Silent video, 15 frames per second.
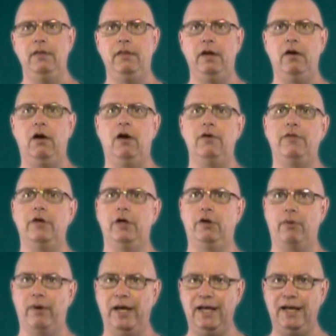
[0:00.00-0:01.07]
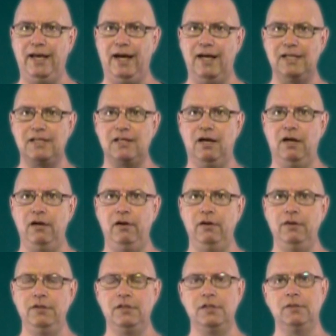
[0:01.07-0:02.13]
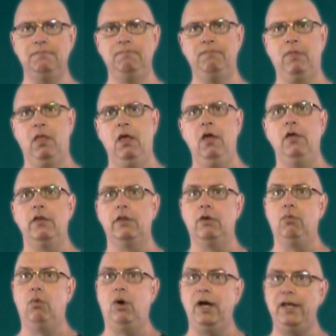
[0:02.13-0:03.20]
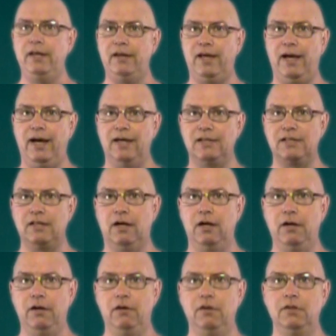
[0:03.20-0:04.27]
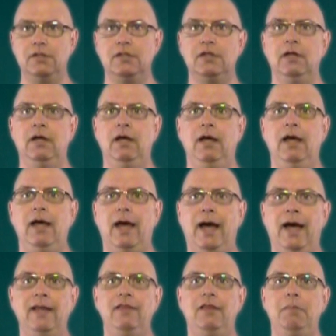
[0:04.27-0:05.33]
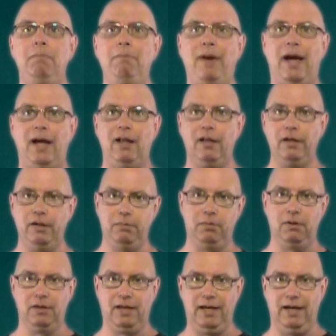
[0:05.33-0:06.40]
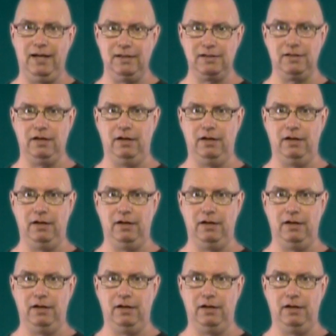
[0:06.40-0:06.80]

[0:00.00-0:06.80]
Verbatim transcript: There are the gray cast irons, the white cast irons, and the malleable cast